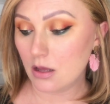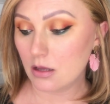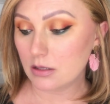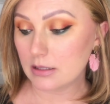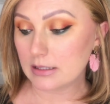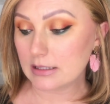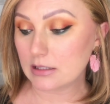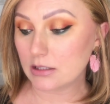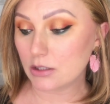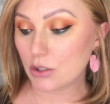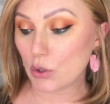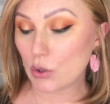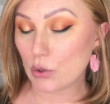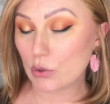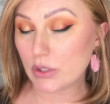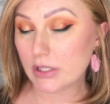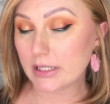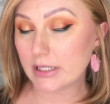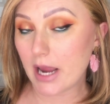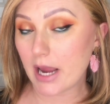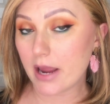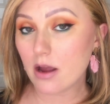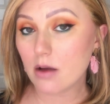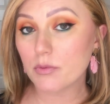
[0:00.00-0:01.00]
So
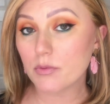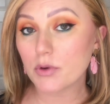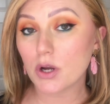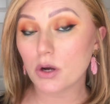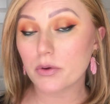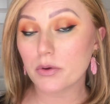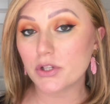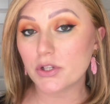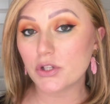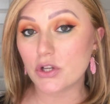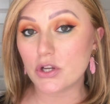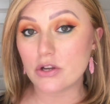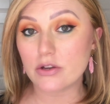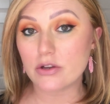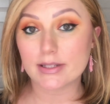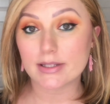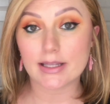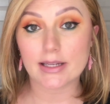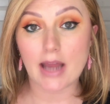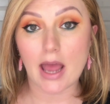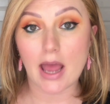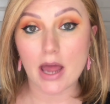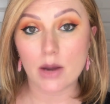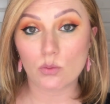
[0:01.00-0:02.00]
today I'm going to use
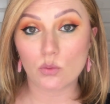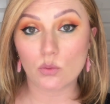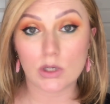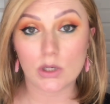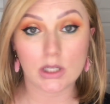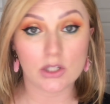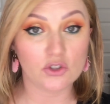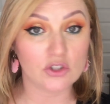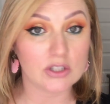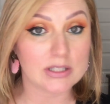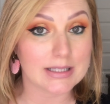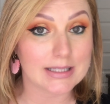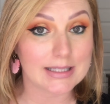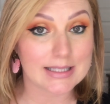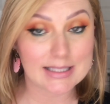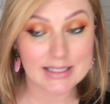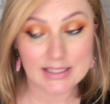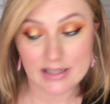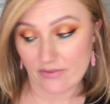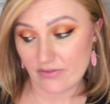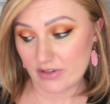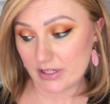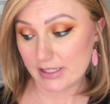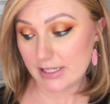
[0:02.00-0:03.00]
it at
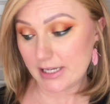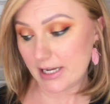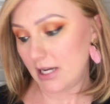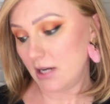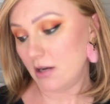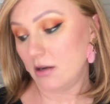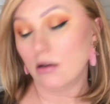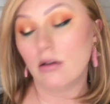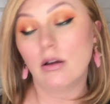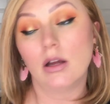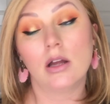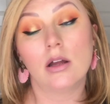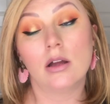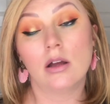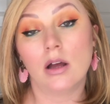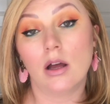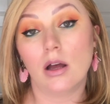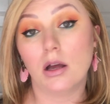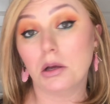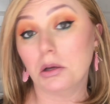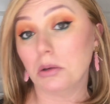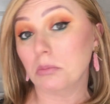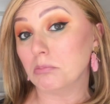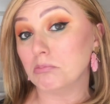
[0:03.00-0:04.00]
170
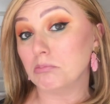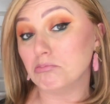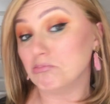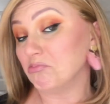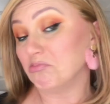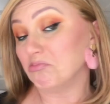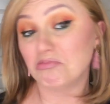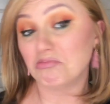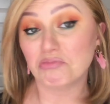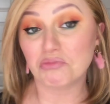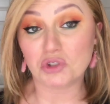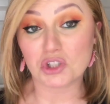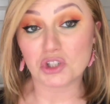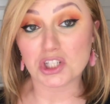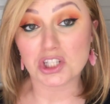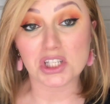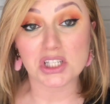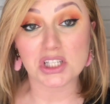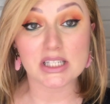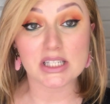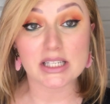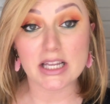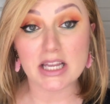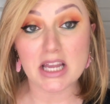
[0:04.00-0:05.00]
just
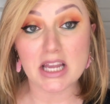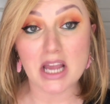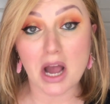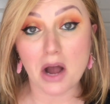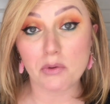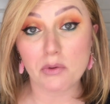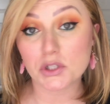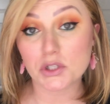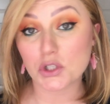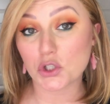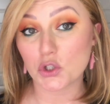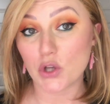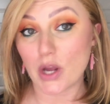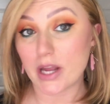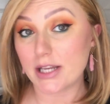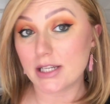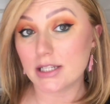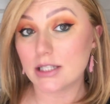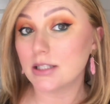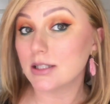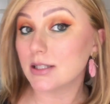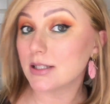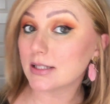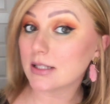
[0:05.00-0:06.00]
to see how it
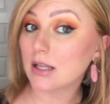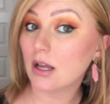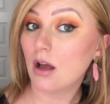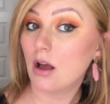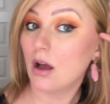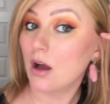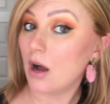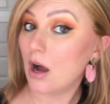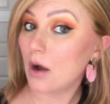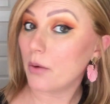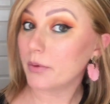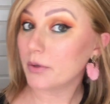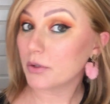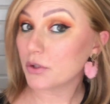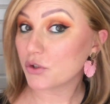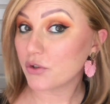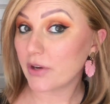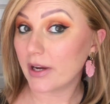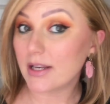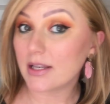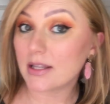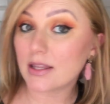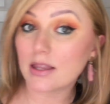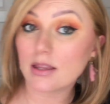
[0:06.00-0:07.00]
straightens. I will
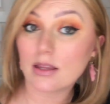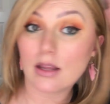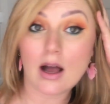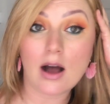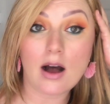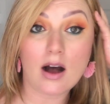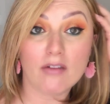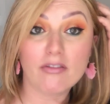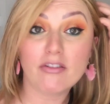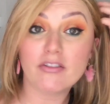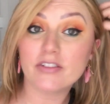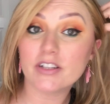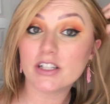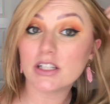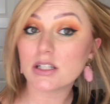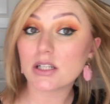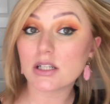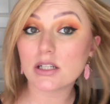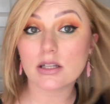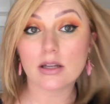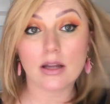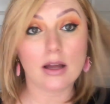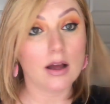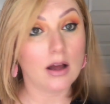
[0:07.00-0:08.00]
straighten half of
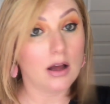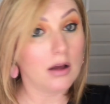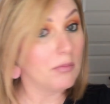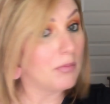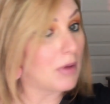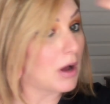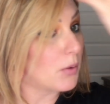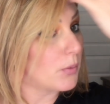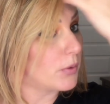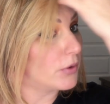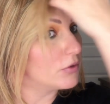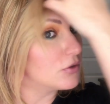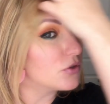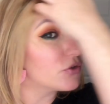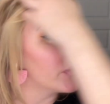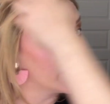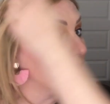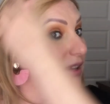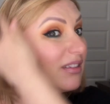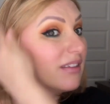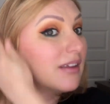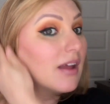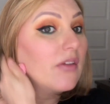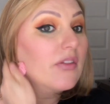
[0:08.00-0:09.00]
it. I won't
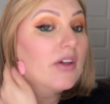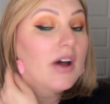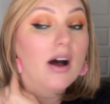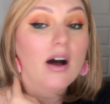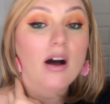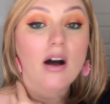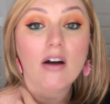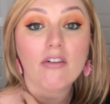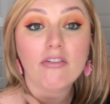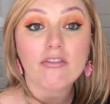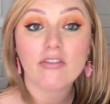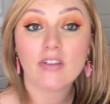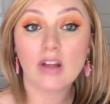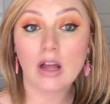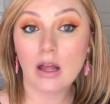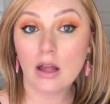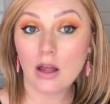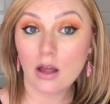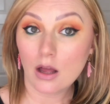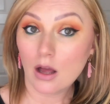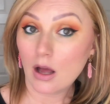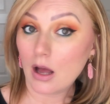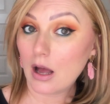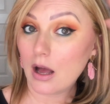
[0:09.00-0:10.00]
straighten the other half,
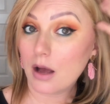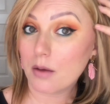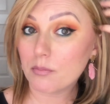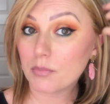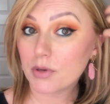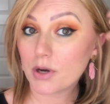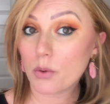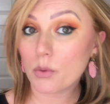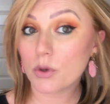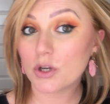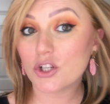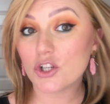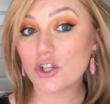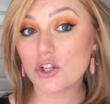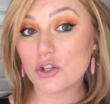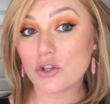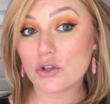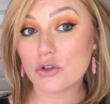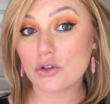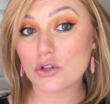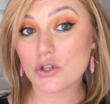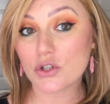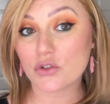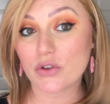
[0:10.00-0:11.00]
but I wanted
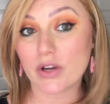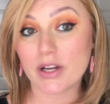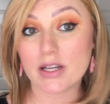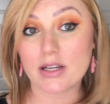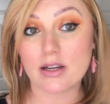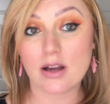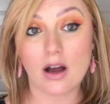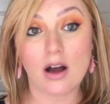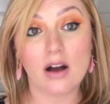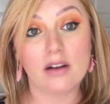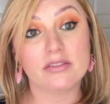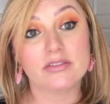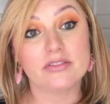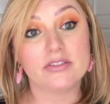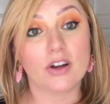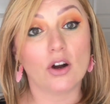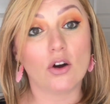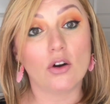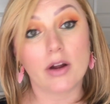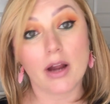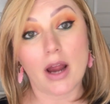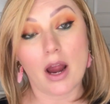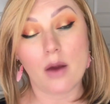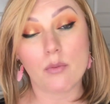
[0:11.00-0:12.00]
to straighten half of it
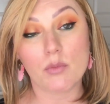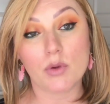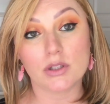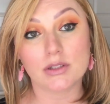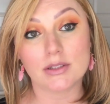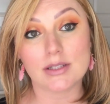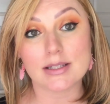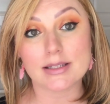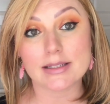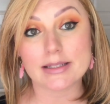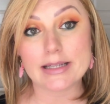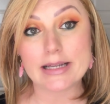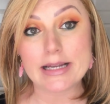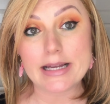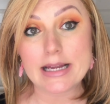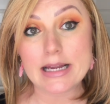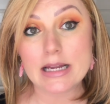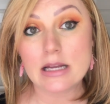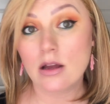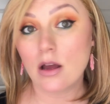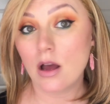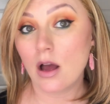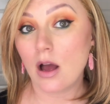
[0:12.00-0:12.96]
on camera to see